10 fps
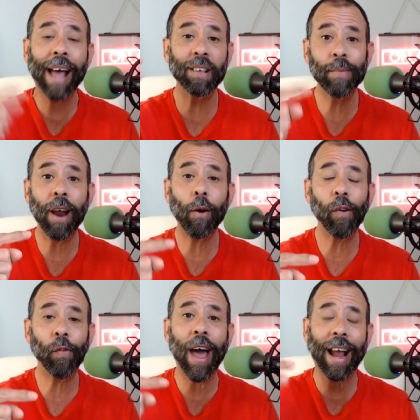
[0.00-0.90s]
As a matter
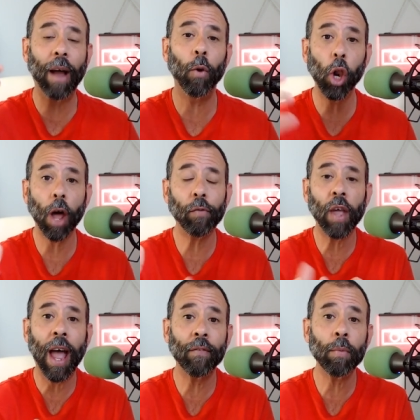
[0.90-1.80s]
of fact, I would love
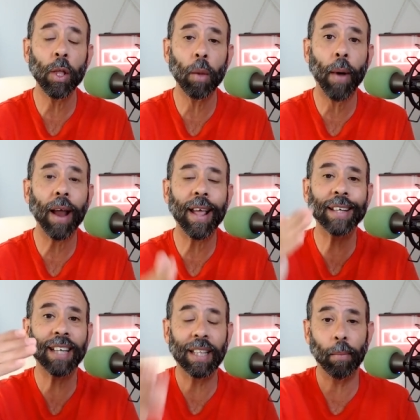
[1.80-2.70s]
to have him on the
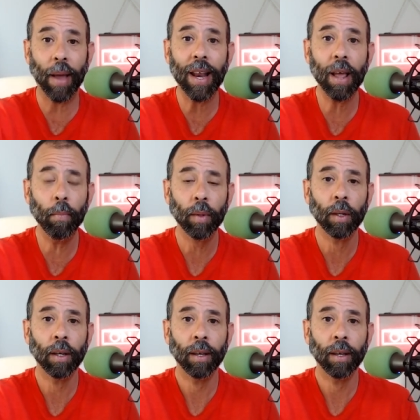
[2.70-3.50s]
podcast and debate him,